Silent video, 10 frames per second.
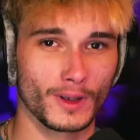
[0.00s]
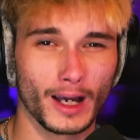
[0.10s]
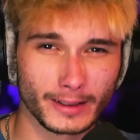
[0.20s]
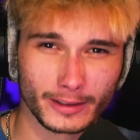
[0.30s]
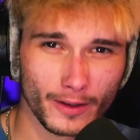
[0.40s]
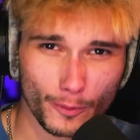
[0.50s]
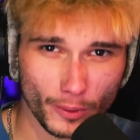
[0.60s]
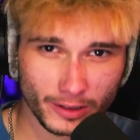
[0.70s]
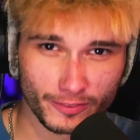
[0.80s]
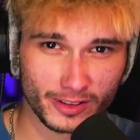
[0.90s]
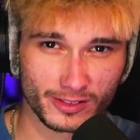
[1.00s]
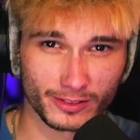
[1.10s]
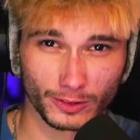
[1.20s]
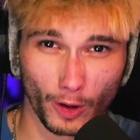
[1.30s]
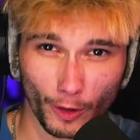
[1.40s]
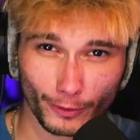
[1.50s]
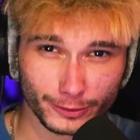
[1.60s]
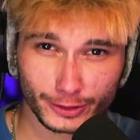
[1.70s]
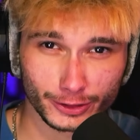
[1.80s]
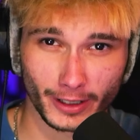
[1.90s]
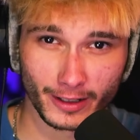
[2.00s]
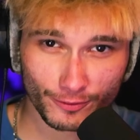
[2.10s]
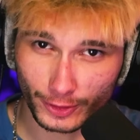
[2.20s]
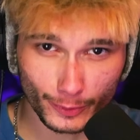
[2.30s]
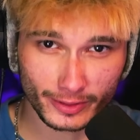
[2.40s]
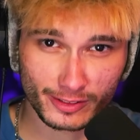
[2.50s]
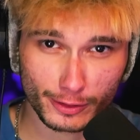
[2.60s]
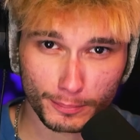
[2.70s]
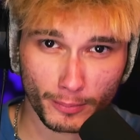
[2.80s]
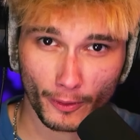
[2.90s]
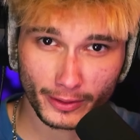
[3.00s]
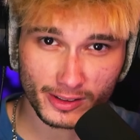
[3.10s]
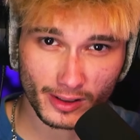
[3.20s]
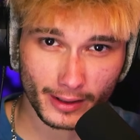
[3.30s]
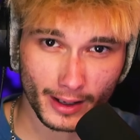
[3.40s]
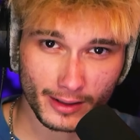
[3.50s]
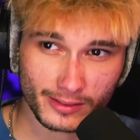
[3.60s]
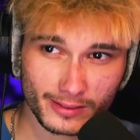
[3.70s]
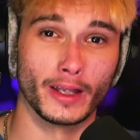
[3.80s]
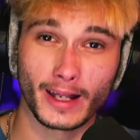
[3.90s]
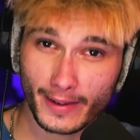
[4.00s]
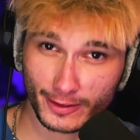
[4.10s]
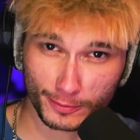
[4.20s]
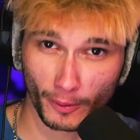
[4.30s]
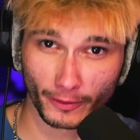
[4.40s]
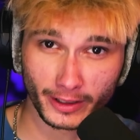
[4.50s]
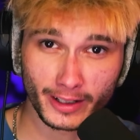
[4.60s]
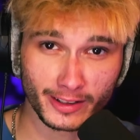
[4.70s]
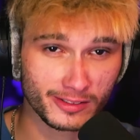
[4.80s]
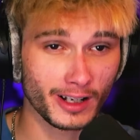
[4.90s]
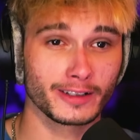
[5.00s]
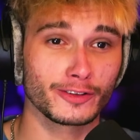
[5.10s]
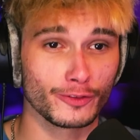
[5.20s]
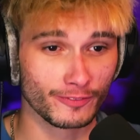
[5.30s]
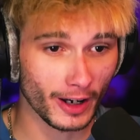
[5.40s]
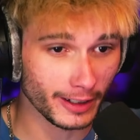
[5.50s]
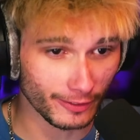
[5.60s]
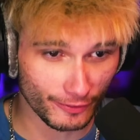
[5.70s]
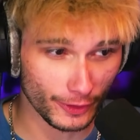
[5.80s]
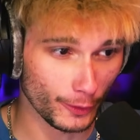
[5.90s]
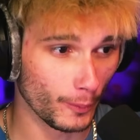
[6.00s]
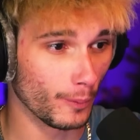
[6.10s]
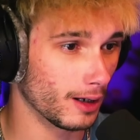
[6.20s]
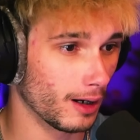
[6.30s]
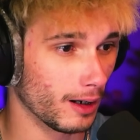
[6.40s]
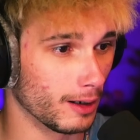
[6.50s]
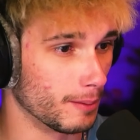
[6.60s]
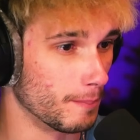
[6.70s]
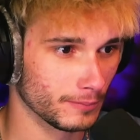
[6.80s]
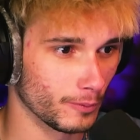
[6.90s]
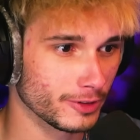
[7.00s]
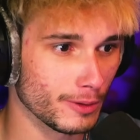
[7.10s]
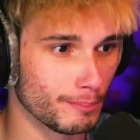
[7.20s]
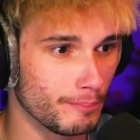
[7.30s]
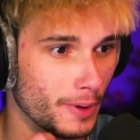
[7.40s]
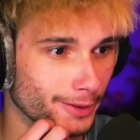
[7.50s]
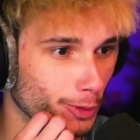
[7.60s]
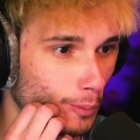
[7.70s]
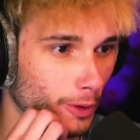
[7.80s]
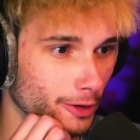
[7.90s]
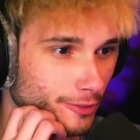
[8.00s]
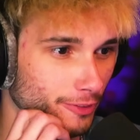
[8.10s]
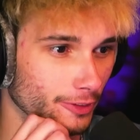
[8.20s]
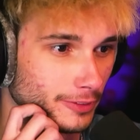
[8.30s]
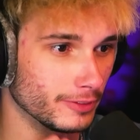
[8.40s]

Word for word: had another one of his large influencer parties, I guess. And at this party, he decided to invite a few, um, what's a better word for